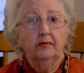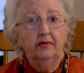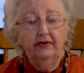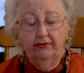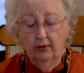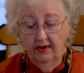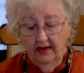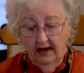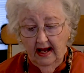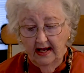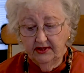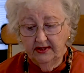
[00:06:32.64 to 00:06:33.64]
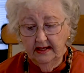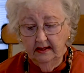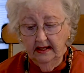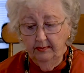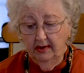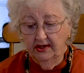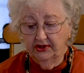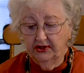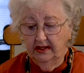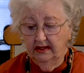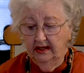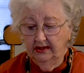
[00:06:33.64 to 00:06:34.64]
before the last daily bus
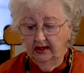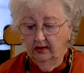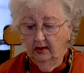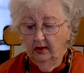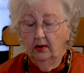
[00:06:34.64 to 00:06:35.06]
to London